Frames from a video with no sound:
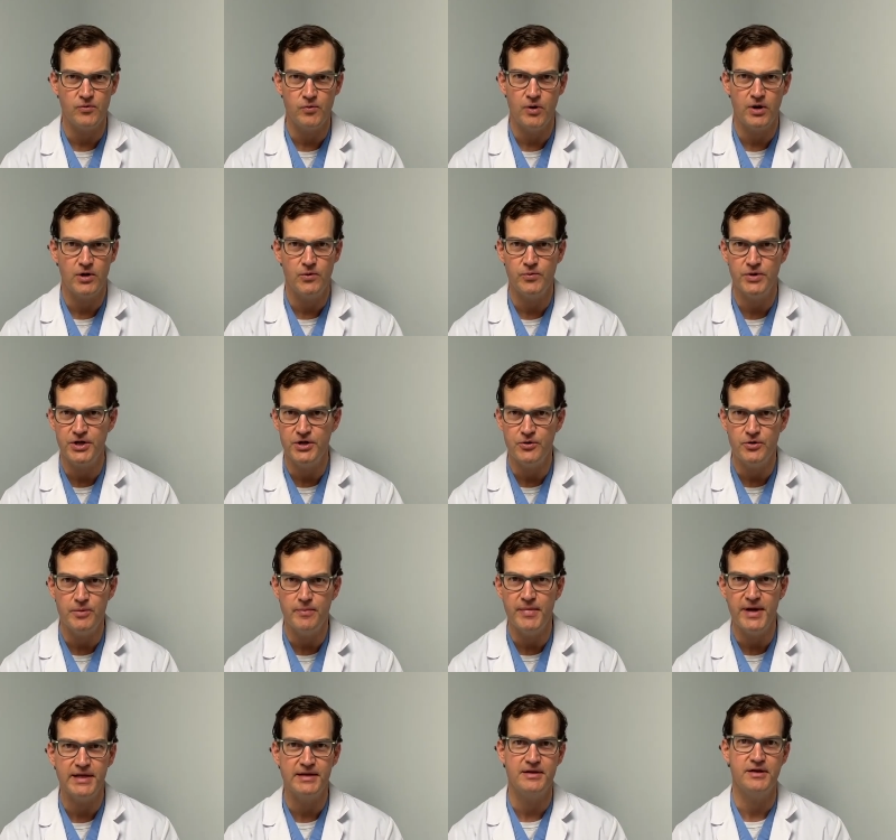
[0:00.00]
What can we do to
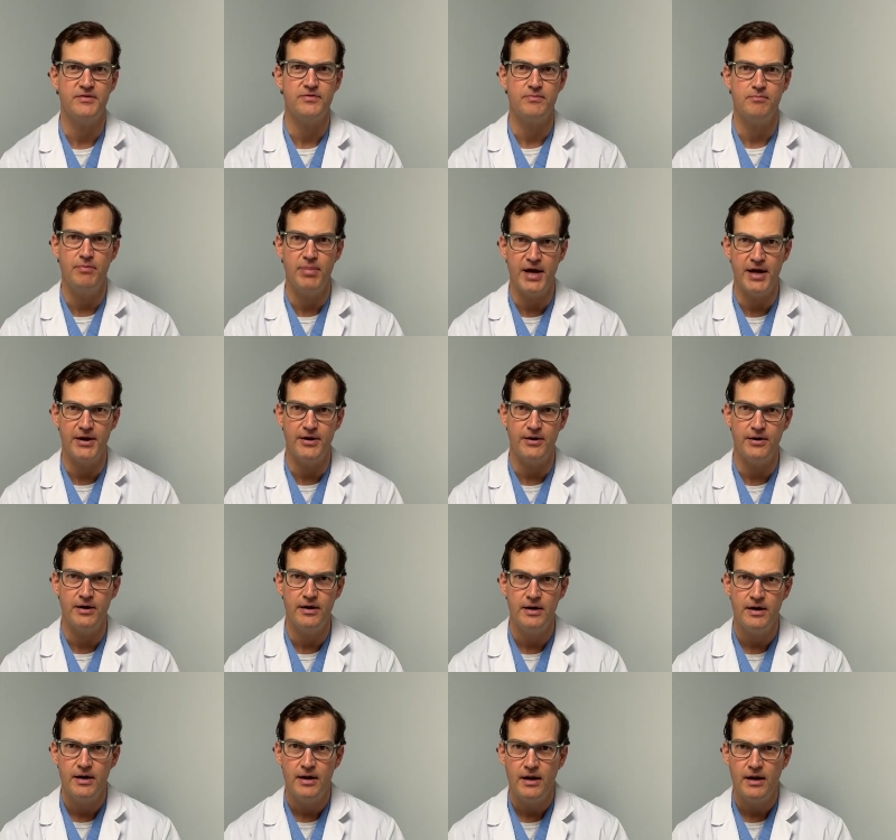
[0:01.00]
make this better?